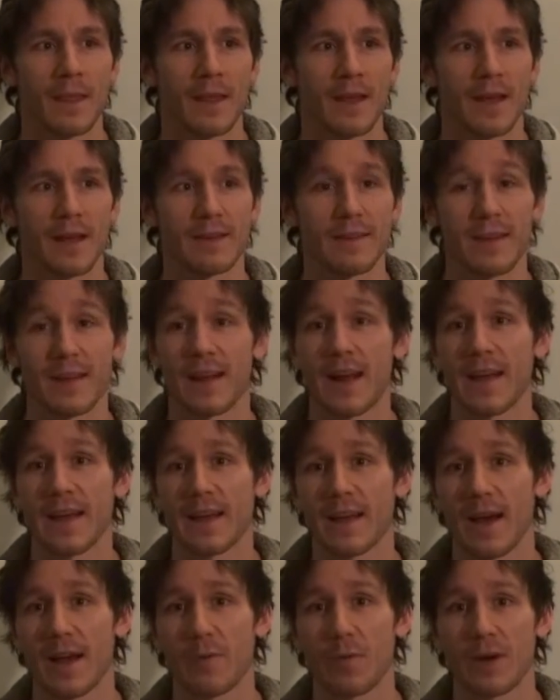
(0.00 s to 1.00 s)
And then
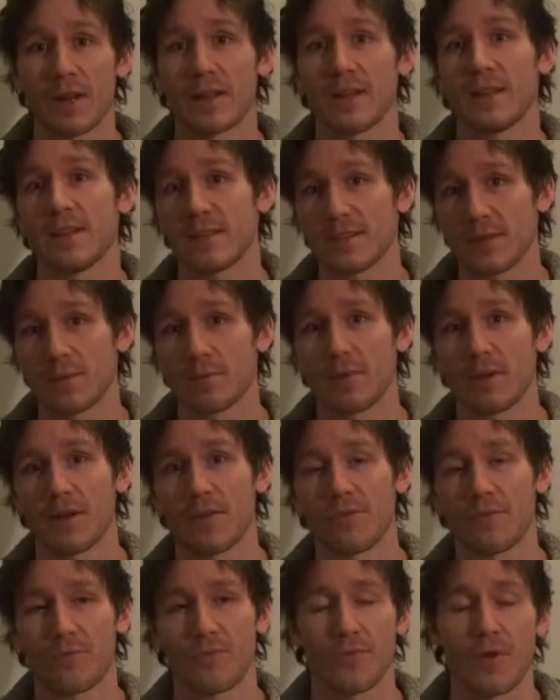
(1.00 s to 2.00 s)
I went and ate some
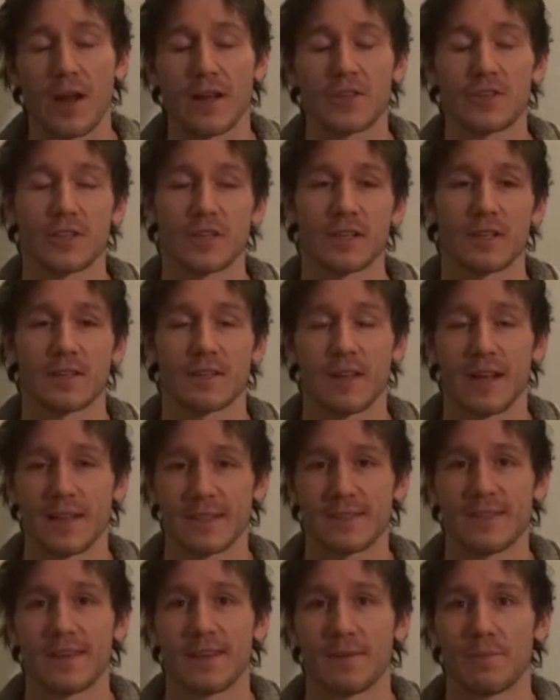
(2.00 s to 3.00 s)
fried chicken the next
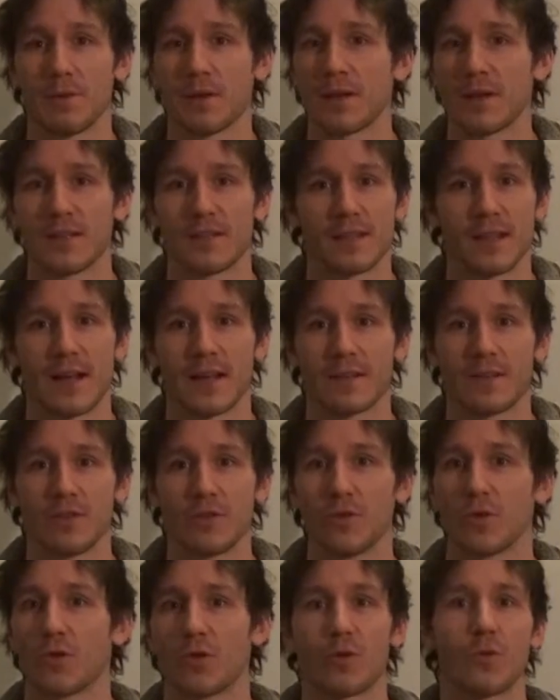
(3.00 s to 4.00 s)
day, because like the
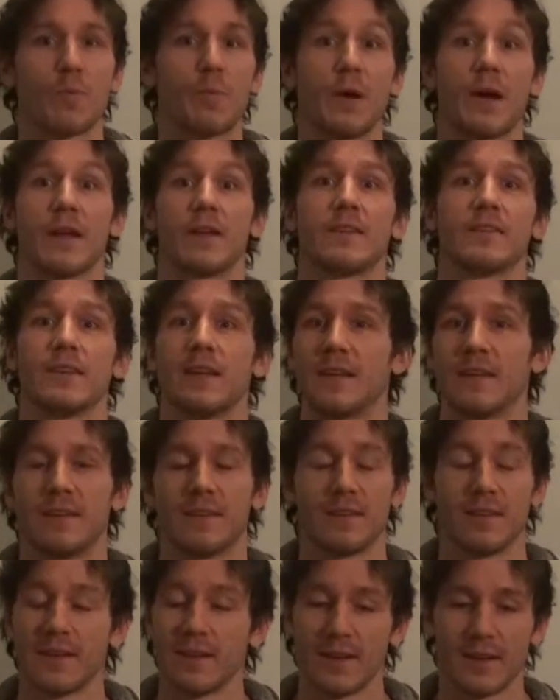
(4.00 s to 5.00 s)
door opened and